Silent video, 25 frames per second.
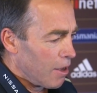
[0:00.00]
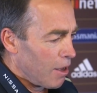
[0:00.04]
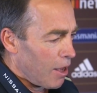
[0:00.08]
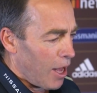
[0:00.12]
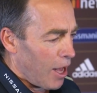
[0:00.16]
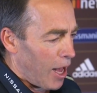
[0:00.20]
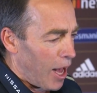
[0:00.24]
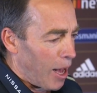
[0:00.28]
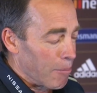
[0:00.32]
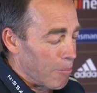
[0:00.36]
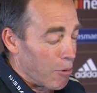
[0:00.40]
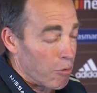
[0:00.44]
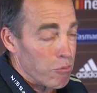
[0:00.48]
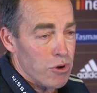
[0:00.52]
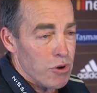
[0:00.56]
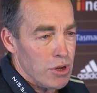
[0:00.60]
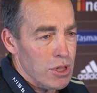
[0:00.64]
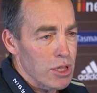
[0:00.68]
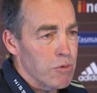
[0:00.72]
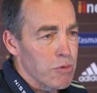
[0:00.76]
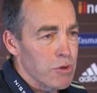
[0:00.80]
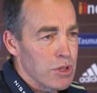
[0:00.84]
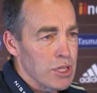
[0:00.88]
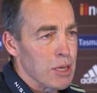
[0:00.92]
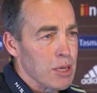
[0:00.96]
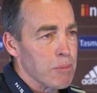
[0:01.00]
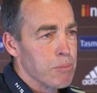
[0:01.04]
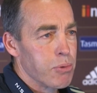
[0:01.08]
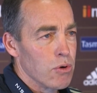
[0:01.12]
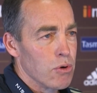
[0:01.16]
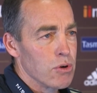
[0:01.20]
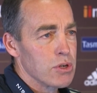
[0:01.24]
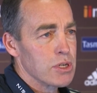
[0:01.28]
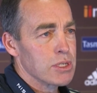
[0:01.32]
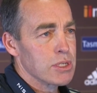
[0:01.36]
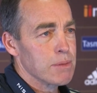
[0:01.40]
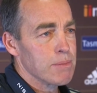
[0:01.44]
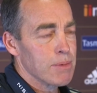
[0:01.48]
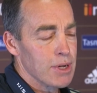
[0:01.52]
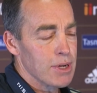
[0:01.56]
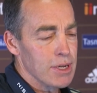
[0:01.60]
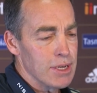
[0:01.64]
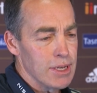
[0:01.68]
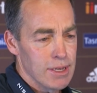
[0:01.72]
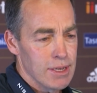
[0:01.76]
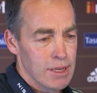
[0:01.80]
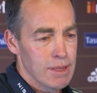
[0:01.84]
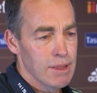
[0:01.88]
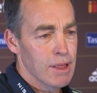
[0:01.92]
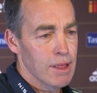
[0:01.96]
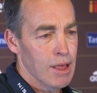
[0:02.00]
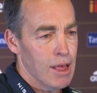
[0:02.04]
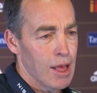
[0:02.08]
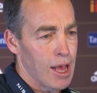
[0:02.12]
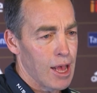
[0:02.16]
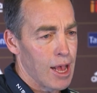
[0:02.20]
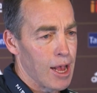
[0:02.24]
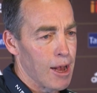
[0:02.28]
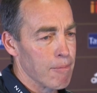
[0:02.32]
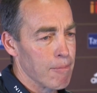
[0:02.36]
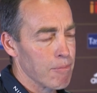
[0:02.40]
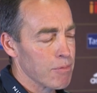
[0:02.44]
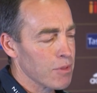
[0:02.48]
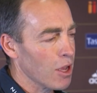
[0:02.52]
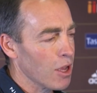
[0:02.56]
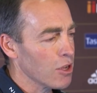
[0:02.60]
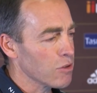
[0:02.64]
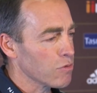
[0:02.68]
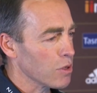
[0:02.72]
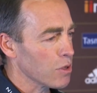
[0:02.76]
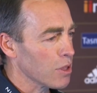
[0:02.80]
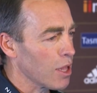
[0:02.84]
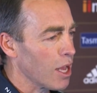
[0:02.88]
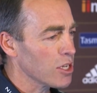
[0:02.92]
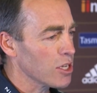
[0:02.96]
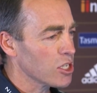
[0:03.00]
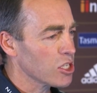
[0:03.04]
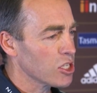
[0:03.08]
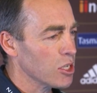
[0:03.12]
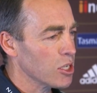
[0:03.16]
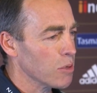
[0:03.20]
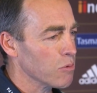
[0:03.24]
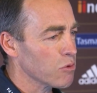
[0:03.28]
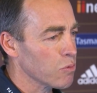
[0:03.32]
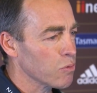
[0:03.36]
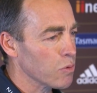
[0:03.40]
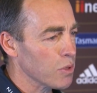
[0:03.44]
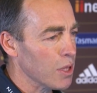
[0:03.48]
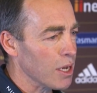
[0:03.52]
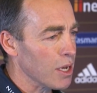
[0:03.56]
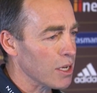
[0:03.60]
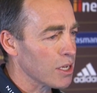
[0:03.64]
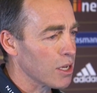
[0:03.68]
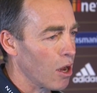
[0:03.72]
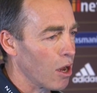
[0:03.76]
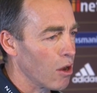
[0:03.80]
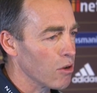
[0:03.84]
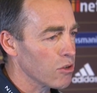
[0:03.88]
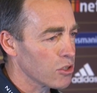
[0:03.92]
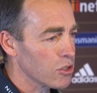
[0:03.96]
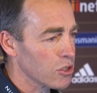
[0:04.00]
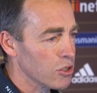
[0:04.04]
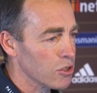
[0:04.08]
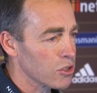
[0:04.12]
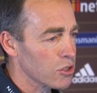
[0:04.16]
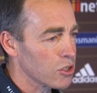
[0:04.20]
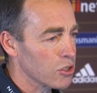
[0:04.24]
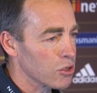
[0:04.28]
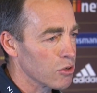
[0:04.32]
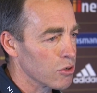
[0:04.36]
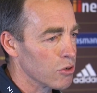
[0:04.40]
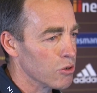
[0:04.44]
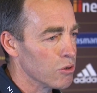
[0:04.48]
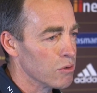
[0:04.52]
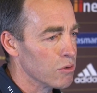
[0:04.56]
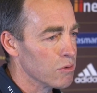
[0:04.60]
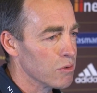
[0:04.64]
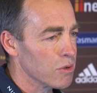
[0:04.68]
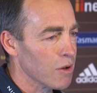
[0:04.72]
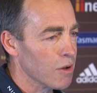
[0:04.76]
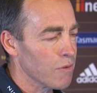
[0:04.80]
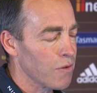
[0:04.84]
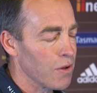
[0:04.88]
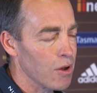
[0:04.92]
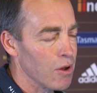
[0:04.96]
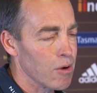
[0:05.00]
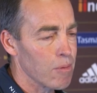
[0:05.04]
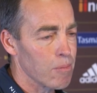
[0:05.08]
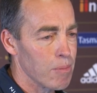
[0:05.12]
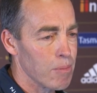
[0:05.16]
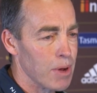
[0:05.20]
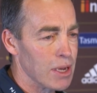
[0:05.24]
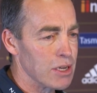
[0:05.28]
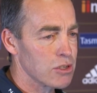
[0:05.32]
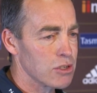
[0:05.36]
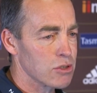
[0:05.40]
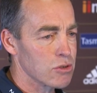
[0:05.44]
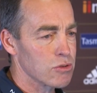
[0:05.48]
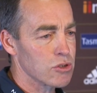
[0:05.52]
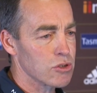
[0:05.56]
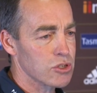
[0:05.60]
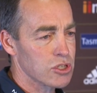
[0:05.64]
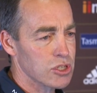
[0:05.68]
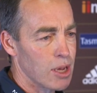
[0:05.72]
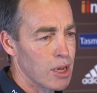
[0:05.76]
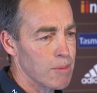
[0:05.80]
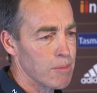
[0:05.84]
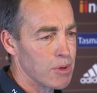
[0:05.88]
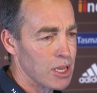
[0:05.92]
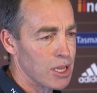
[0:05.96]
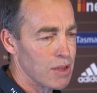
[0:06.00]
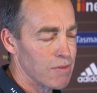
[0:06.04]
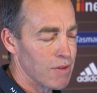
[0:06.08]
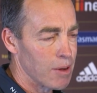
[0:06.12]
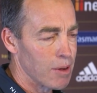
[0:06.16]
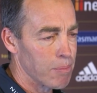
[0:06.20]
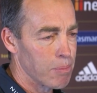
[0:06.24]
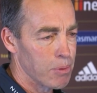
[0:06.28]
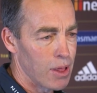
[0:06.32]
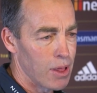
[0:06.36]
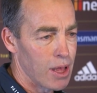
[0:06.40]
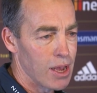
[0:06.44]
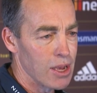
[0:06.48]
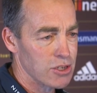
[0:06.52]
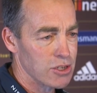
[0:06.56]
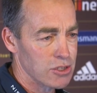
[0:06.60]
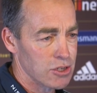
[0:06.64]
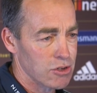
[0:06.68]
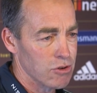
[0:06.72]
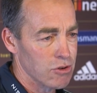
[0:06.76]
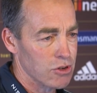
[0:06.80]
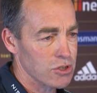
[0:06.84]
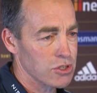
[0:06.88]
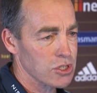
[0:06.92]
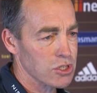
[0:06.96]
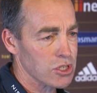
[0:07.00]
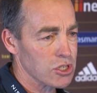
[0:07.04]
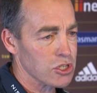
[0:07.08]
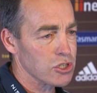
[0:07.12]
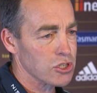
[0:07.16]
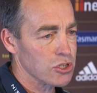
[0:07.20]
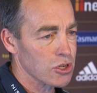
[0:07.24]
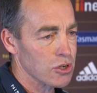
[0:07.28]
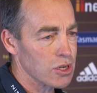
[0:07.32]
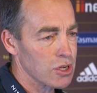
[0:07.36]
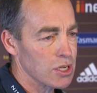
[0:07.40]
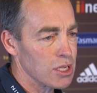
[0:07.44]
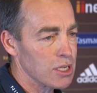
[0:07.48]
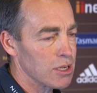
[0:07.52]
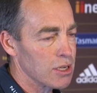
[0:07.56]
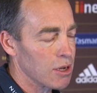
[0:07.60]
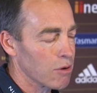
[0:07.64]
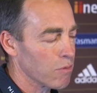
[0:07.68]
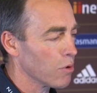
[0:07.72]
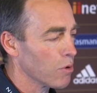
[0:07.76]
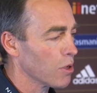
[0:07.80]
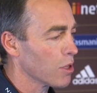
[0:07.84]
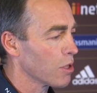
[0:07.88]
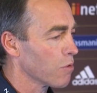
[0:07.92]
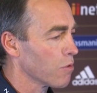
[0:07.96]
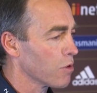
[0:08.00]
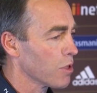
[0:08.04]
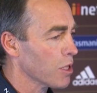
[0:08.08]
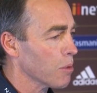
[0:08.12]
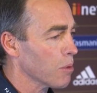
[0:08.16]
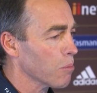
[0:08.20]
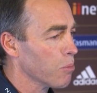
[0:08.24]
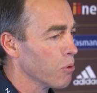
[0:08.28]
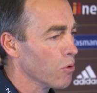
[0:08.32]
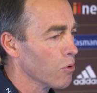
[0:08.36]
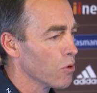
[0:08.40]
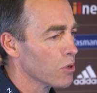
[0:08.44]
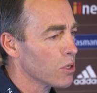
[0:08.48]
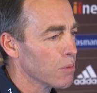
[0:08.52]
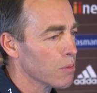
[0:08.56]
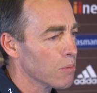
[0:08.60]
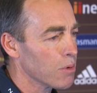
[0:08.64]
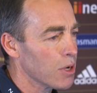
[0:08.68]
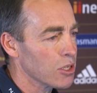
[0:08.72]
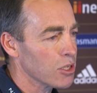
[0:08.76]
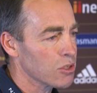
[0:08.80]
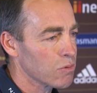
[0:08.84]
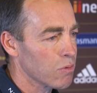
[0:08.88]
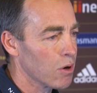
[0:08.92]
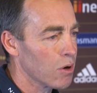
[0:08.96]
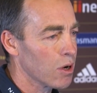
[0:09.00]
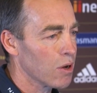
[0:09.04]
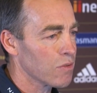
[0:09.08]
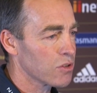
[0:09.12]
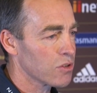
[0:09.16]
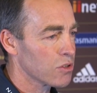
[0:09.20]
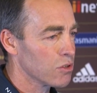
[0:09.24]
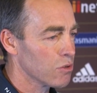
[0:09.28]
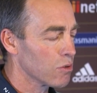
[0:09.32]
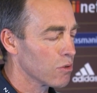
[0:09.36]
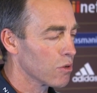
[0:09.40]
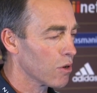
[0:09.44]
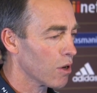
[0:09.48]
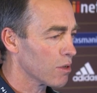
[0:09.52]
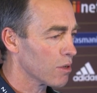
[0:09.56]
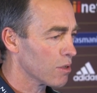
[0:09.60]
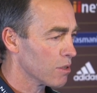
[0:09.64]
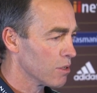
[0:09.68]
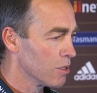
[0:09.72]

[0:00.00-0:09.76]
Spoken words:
are really, really important to me. Those relationships with our coaches who have helped mentor so many of our players across this journey are really, really important to me. It's why I've still got